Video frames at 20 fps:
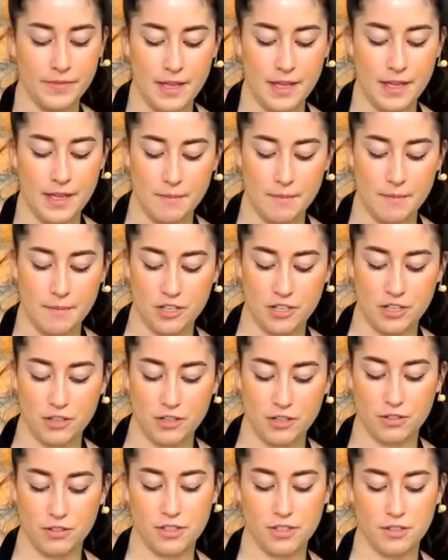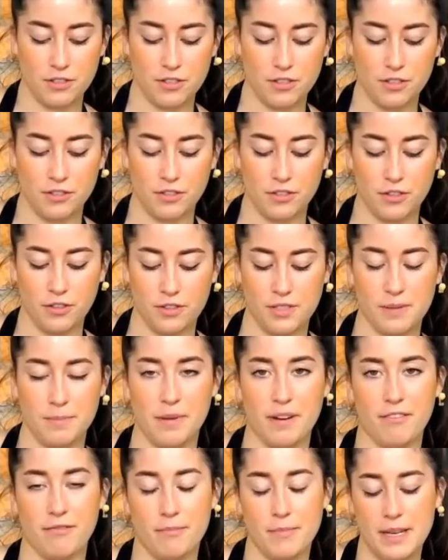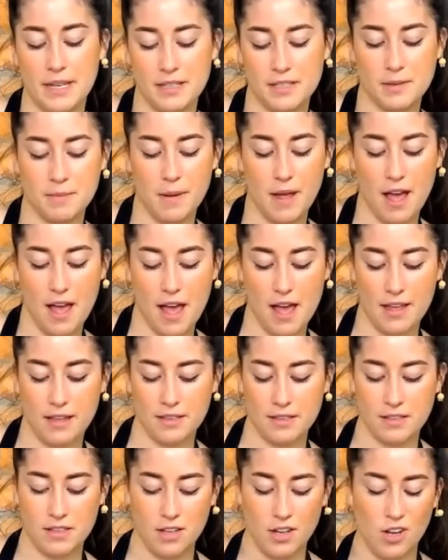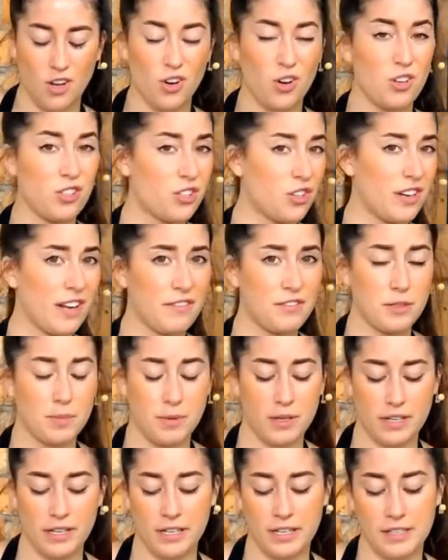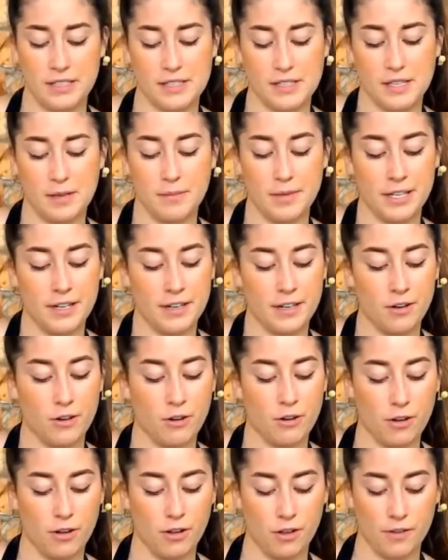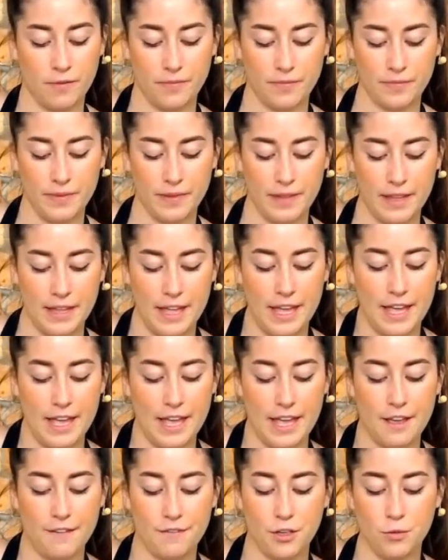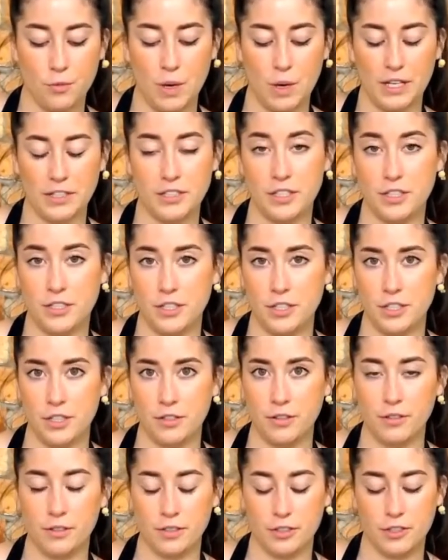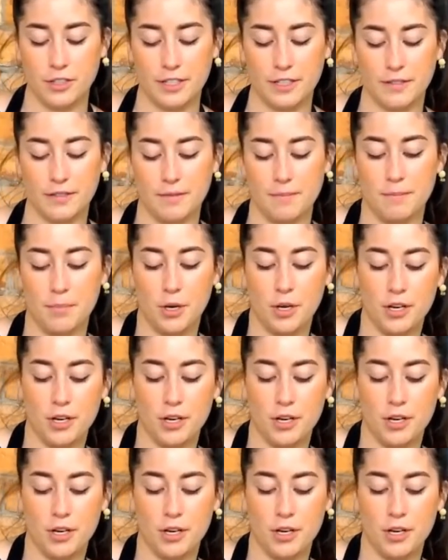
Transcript: but you can also use a bit of mixed spice, or you don't have to put any cinnamon at all. If you wanted to, you can put